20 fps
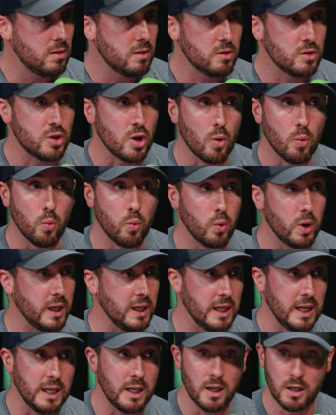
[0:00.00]
So we
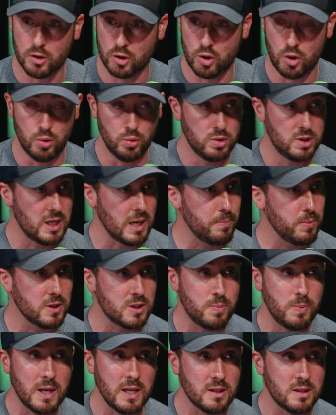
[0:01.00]
need 2 separate
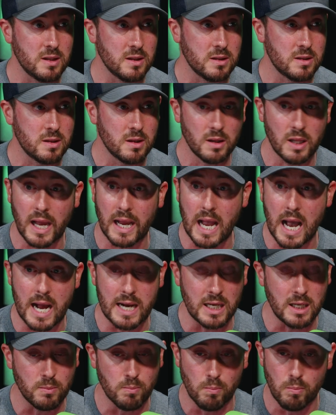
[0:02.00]
spaces. Like I
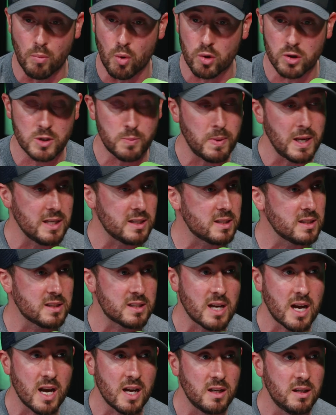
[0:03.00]
need more space
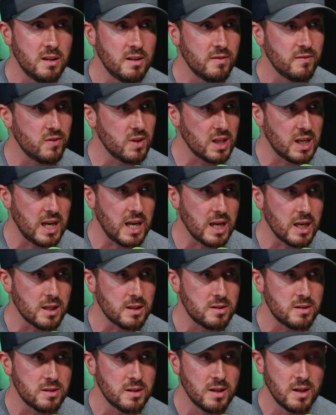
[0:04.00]
inside for the kids.